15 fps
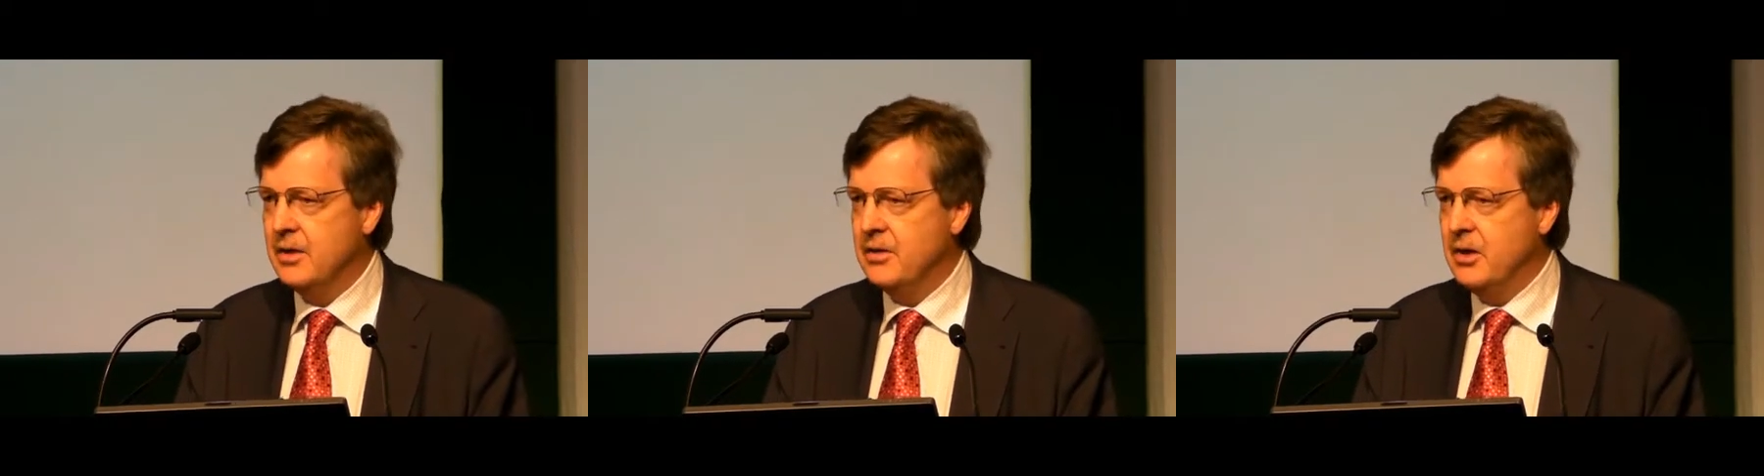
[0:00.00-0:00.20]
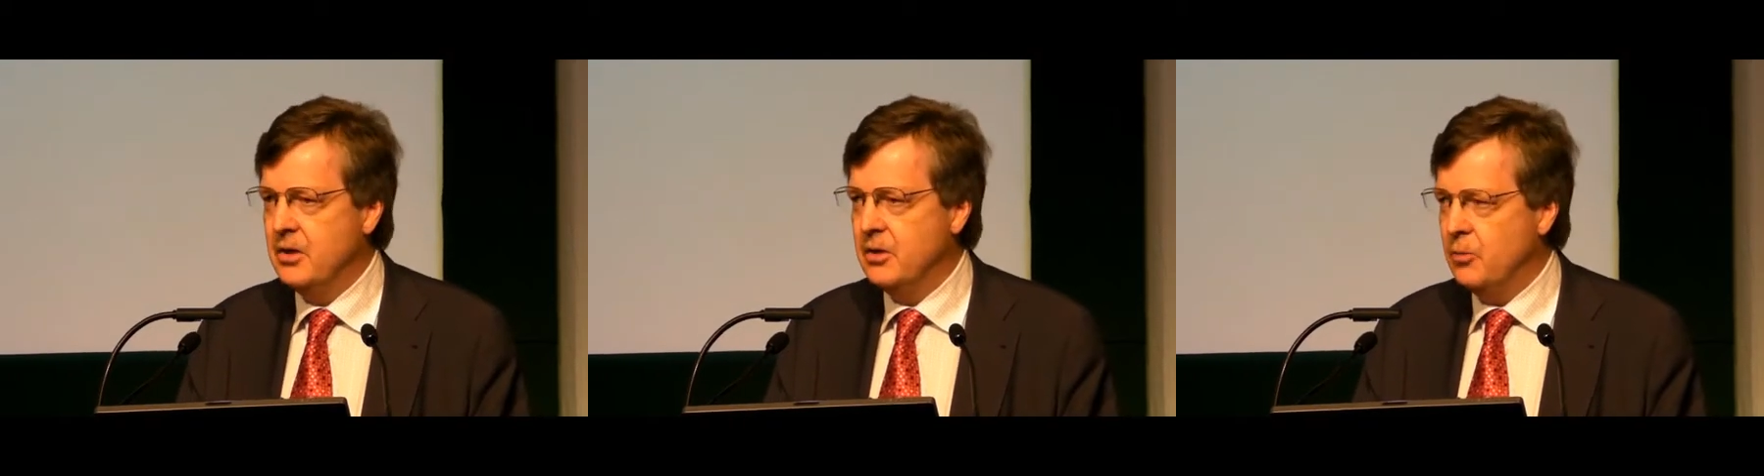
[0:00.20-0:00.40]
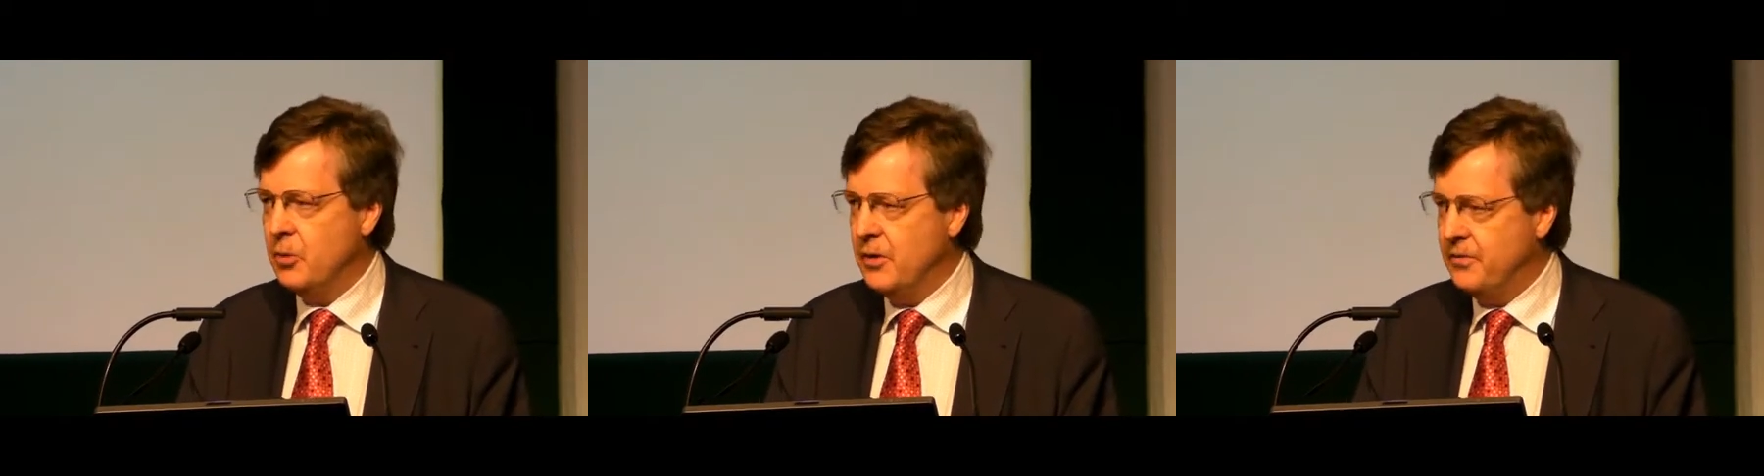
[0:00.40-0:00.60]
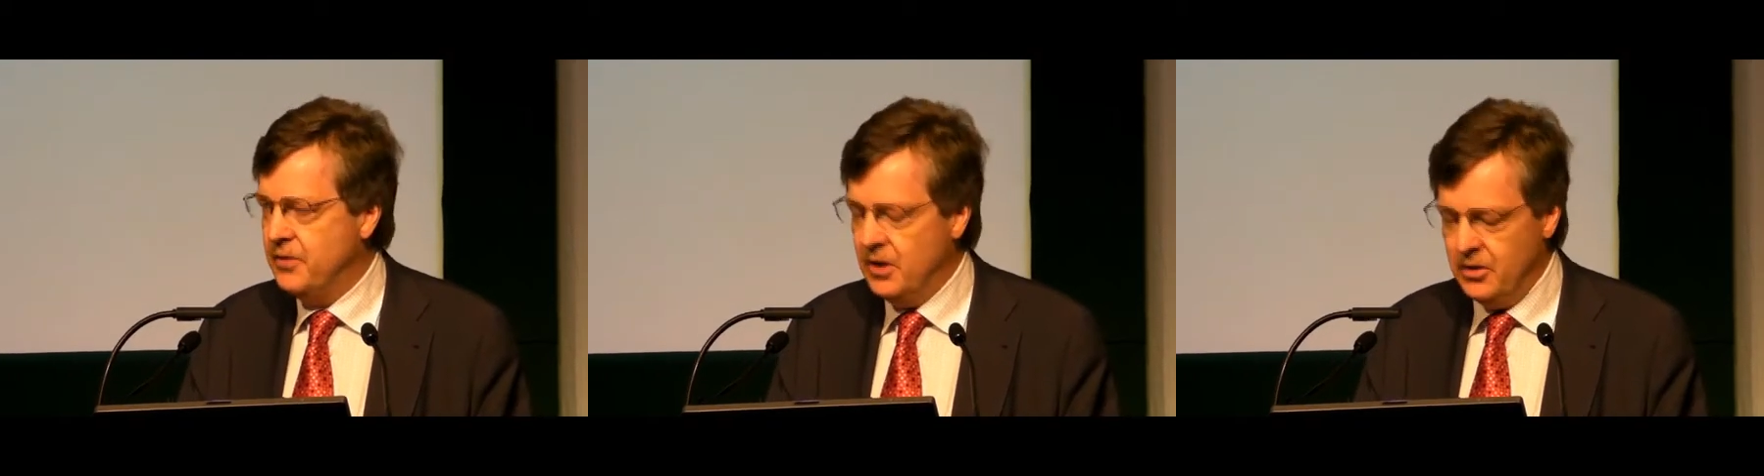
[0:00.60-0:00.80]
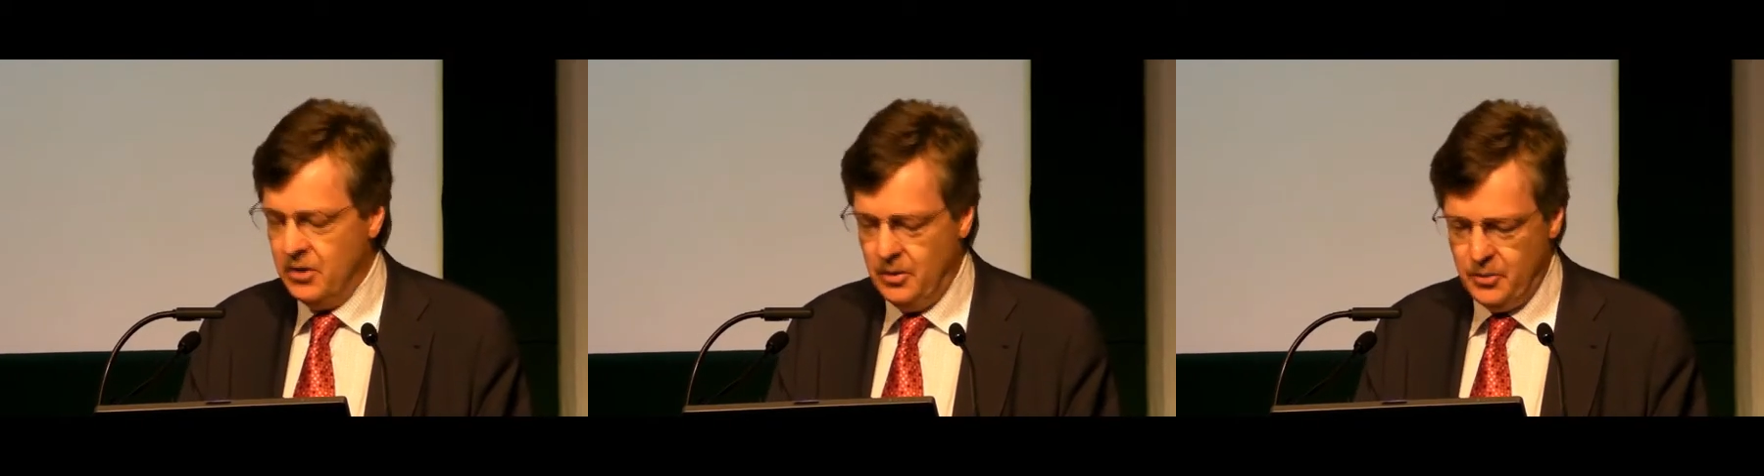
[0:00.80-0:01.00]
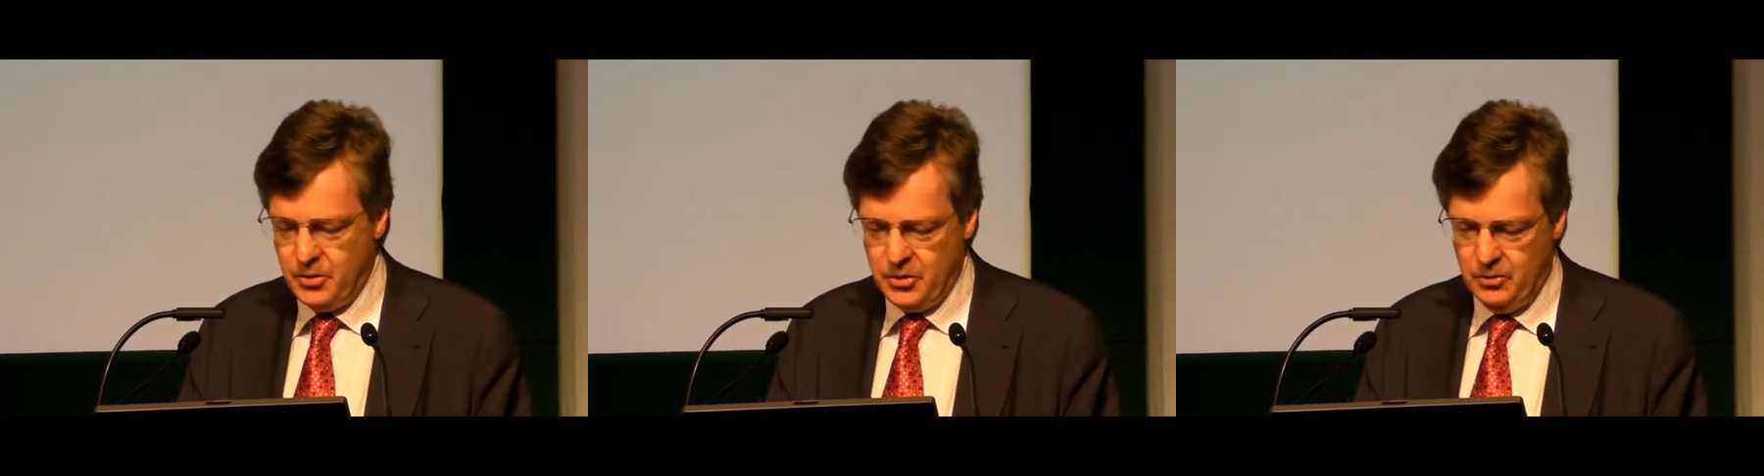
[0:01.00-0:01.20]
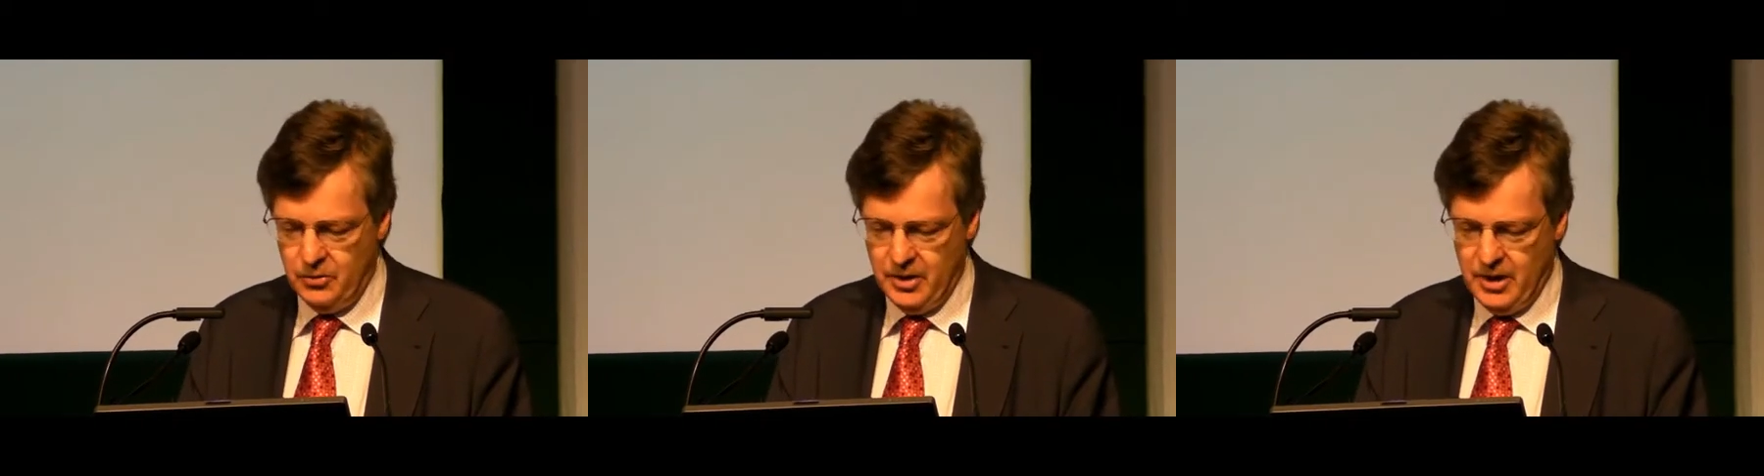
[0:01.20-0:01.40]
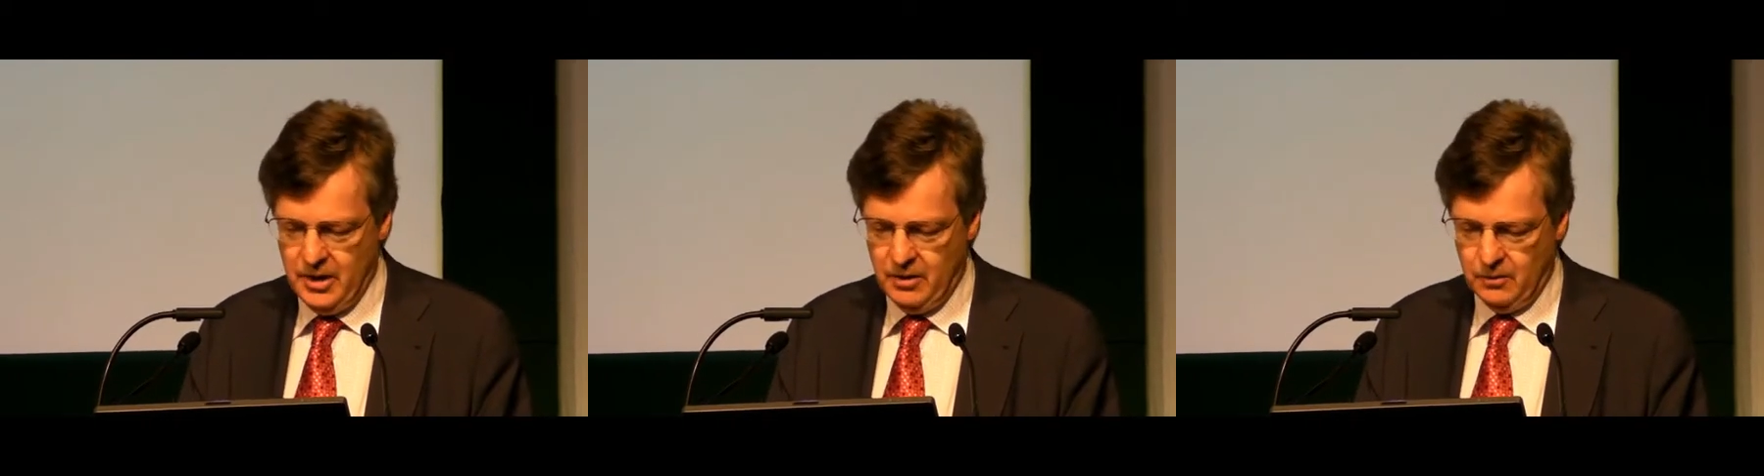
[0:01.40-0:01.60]
than we've done up till
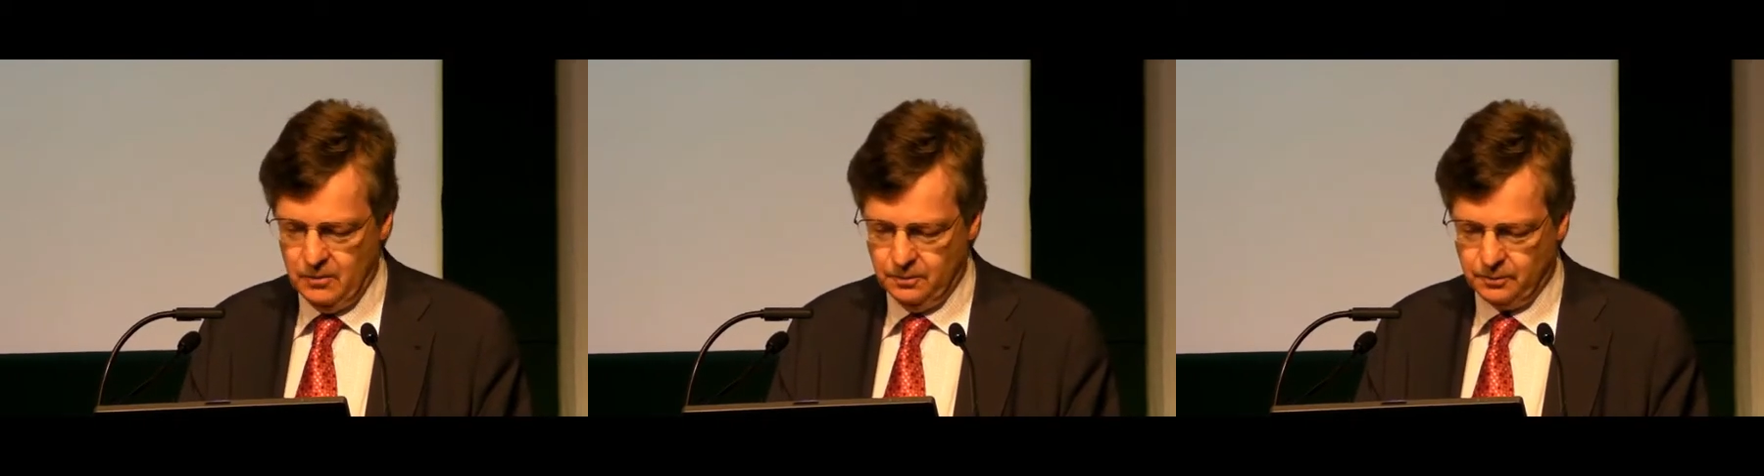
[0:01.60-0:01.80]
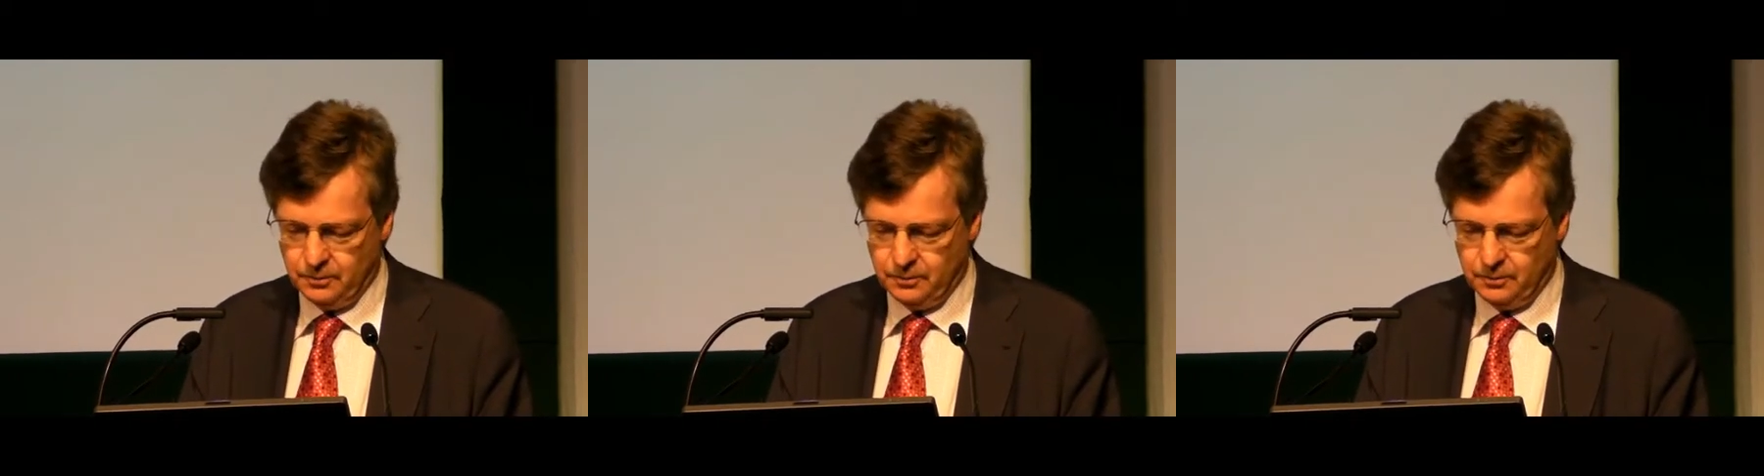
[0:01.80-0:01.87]
now.